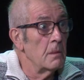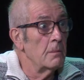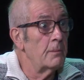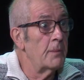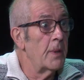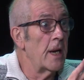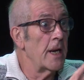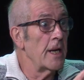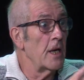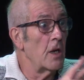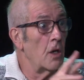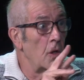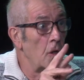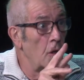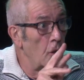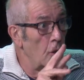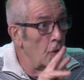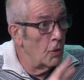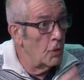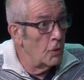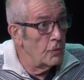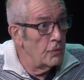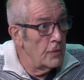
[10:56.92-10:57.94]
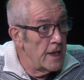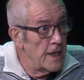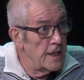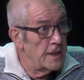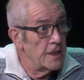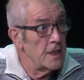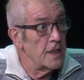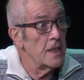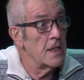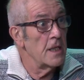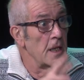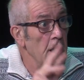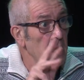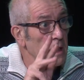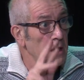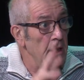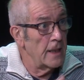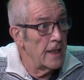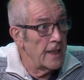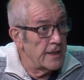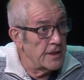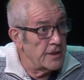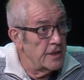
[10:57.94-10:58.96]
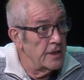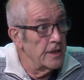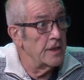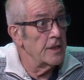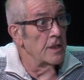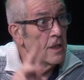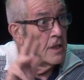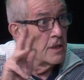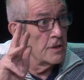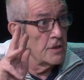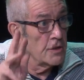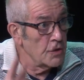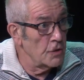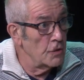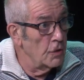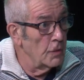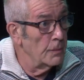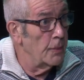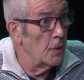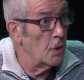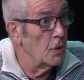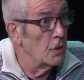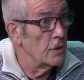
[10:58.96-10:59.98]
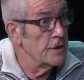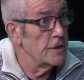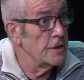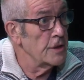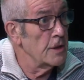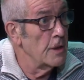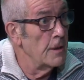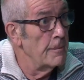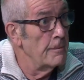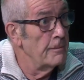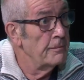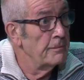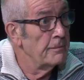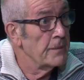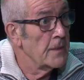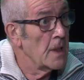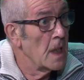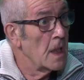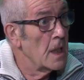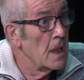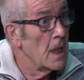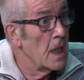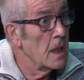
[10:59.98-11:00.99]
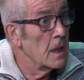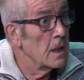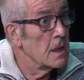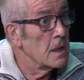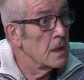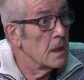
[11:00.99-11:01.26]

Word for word: by our already elected school boards. Exactly,